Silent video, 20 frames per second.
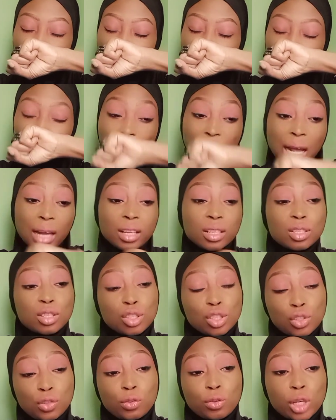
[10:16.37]
and it
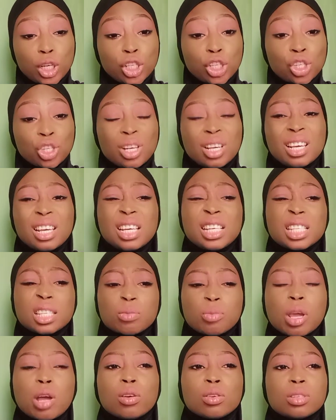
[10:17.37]
is fresh. It
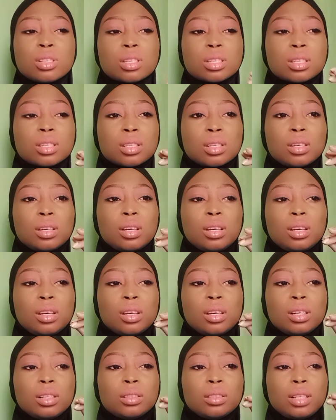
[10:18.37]
smells
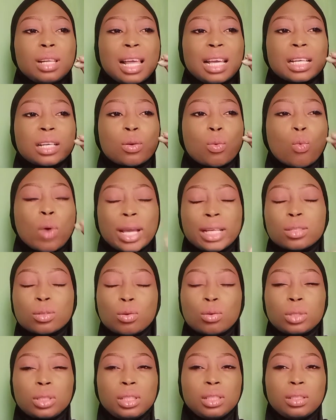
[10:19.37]
like White
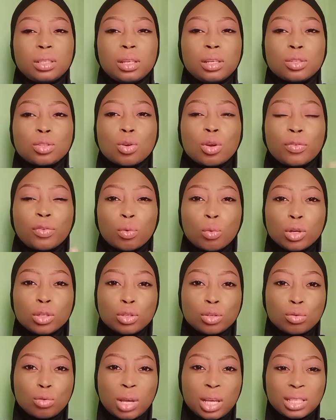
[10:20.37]
Orchid. So if you want to
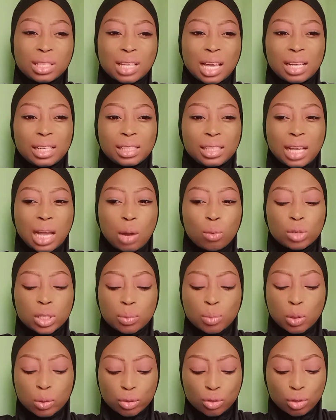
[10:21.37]
know exactly how it
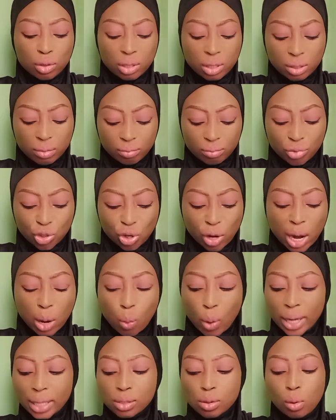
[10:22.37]
smells, just try
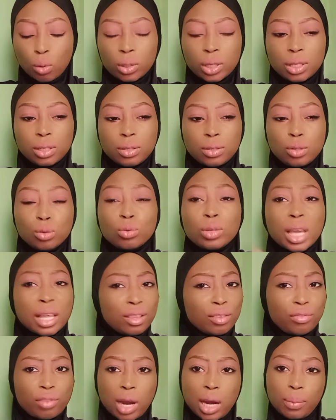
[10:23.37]
White Orchid. You get the
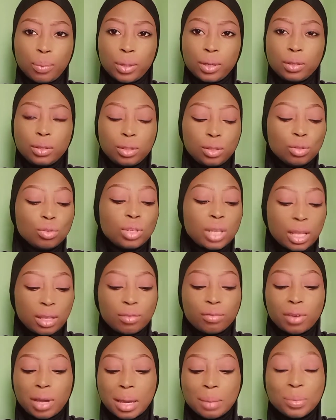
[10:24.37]
vibe. You get the
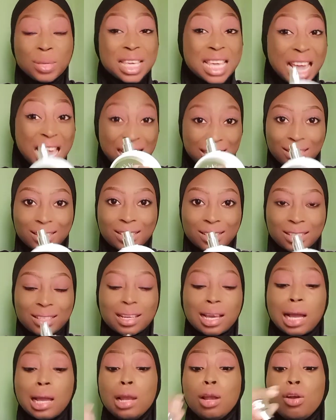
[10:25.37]
vibe. Yes,
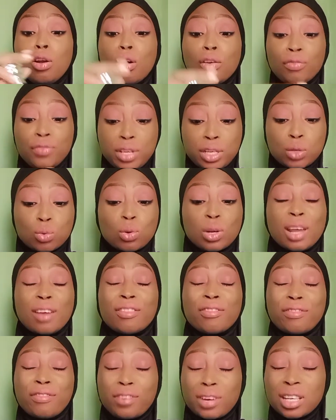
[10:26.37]
I love this one. I
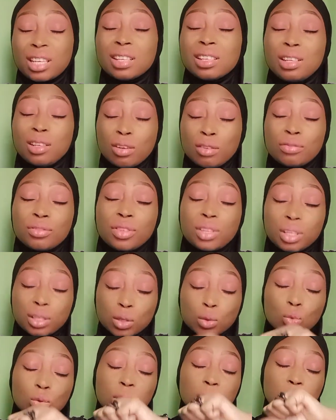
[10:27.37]
fucking love this one.